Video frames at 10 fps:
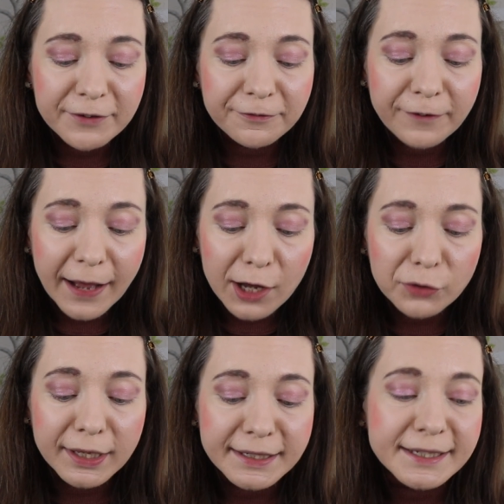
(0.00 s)
haven't
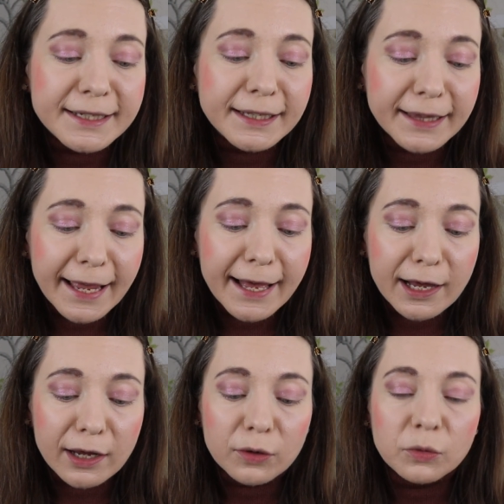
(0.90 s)
found until
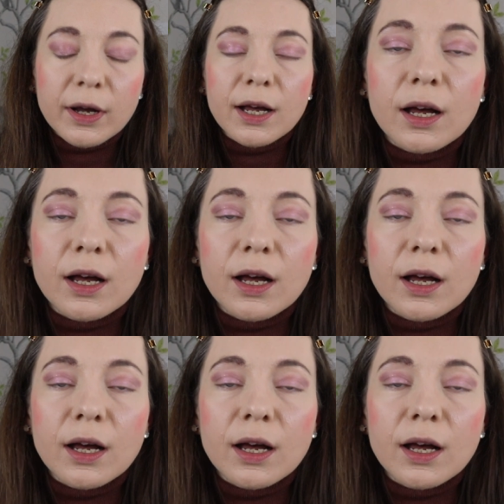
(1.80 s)
now